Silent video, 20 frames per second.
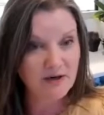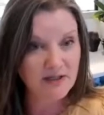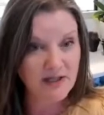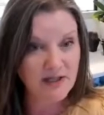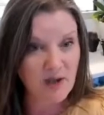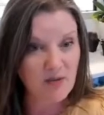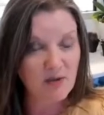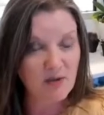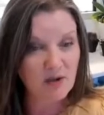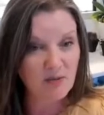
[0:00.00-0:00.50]
and our
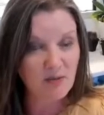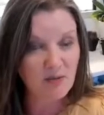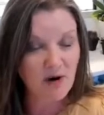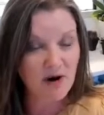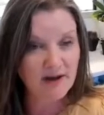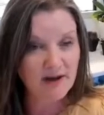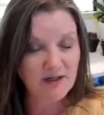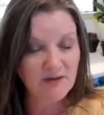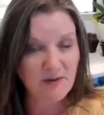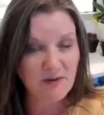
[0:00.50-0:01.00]
Sapien
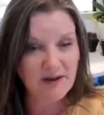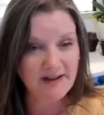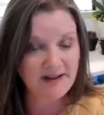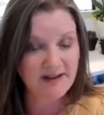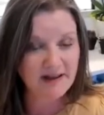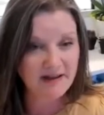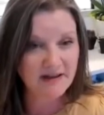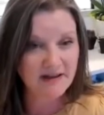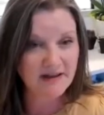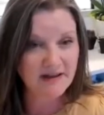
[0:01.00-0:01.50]
products by
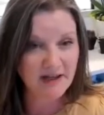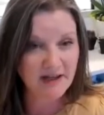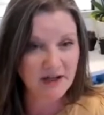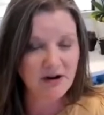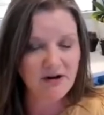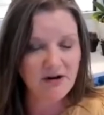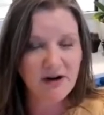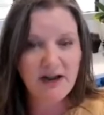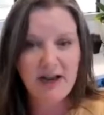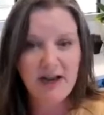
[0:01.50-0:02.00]
the end of the
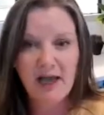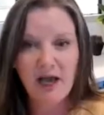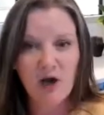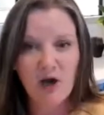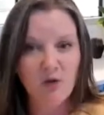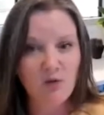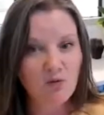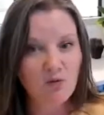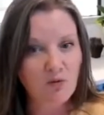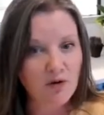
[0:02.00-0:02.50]
year,
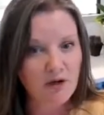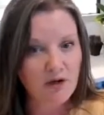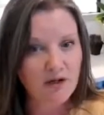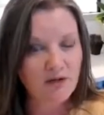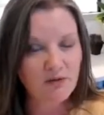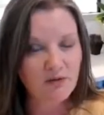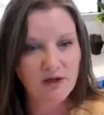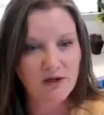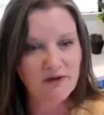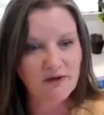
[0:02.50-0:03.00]
and
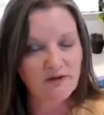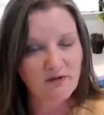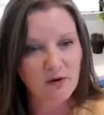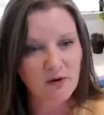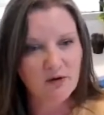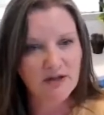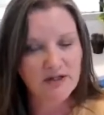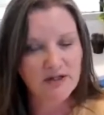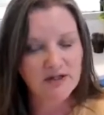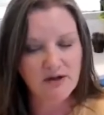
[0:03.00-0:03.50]
really, really
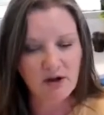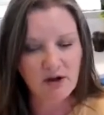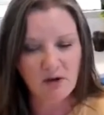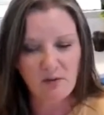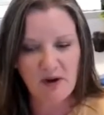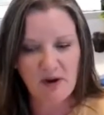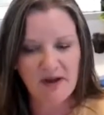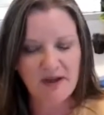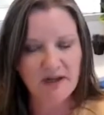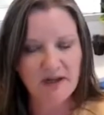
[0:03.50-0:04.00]
focused
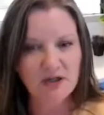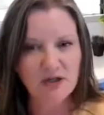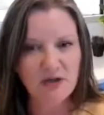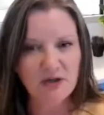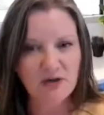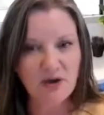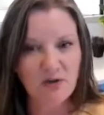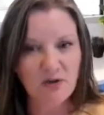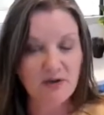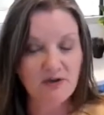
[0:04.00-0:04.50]
on making
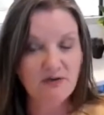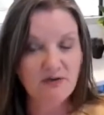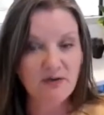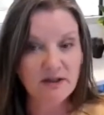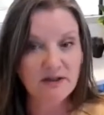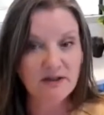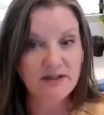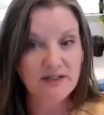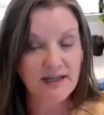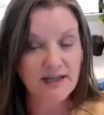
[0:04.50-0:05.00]
sure that we
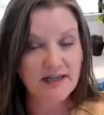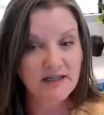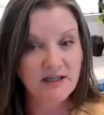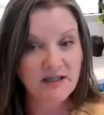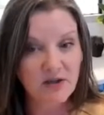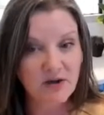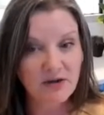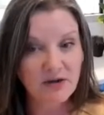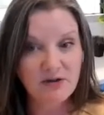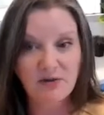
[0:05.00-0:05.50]
field
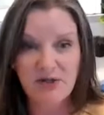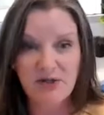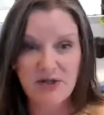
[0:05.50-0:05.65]
test those.